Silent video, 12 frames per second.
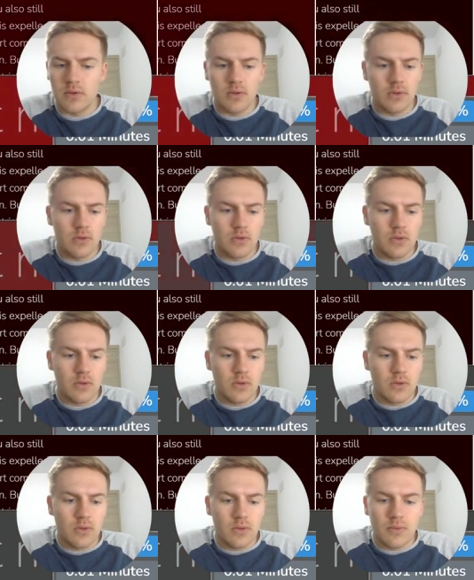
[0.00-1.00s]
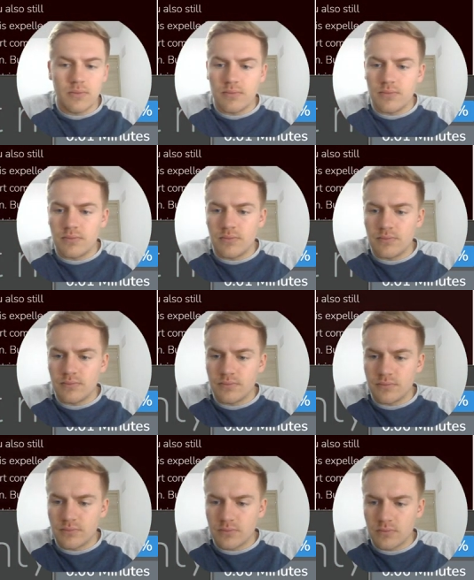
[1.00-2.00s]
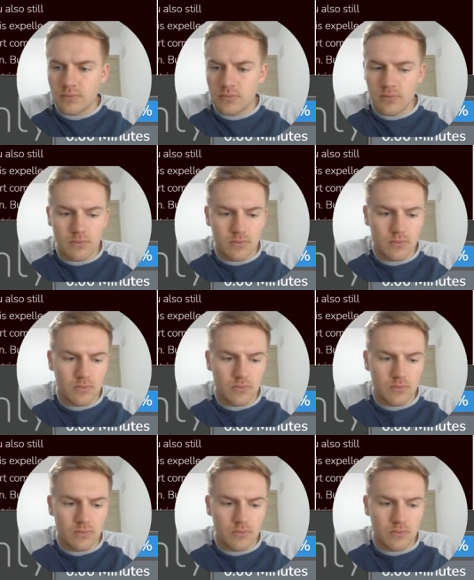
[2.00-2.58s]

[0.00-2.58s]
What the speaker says: [no speech]